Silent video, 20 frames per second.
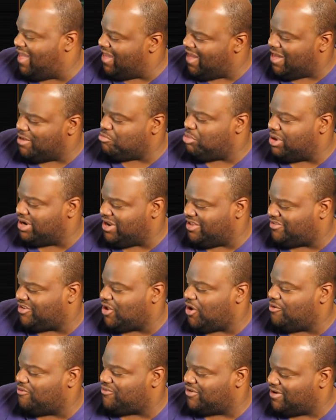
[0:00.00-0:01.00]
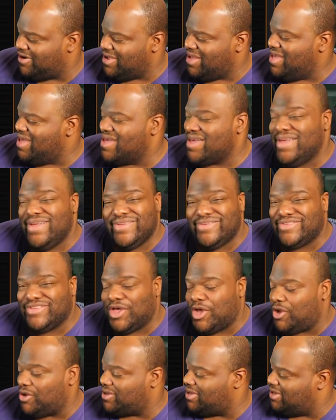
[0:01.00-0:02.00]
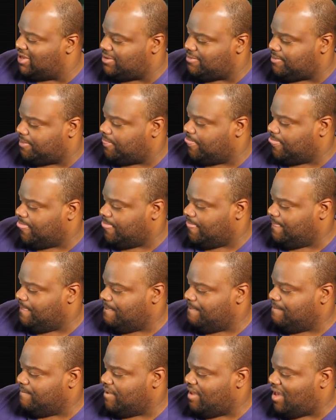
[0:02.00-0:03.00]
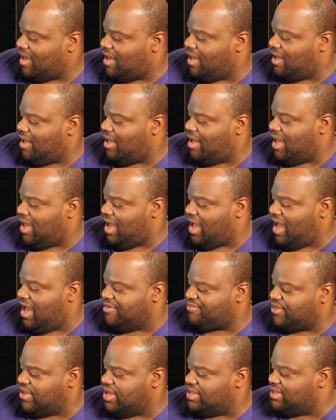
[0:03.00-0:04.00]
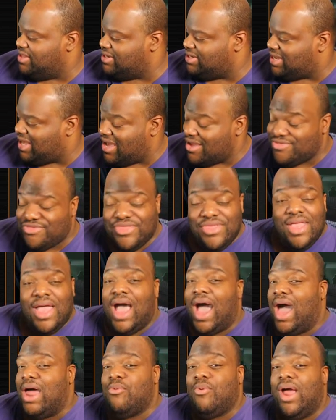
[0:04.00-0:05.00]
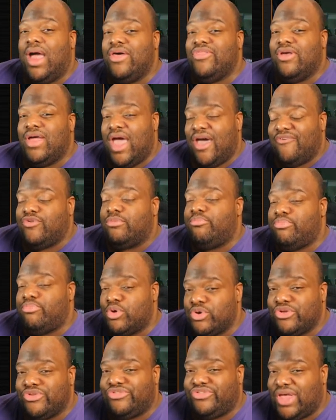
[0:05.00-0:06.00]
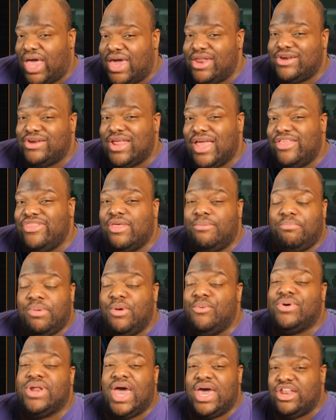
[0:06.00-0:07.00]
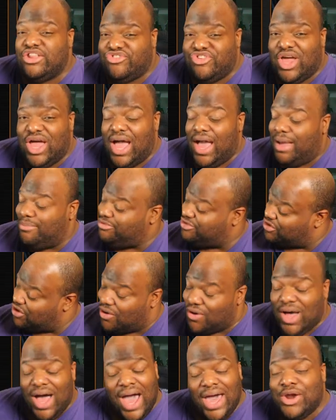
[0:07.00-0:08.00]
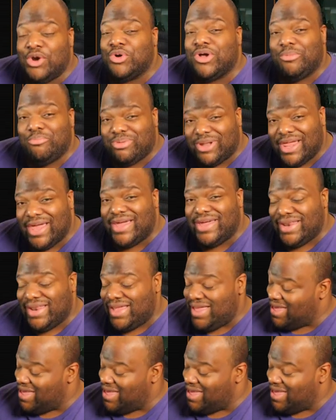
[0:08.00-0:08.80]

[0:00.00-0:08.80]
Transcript: but it's over. It's all good. Uh, at the end of the day, I'd rather have a brutal Saturday than be without a job. So I don't complain.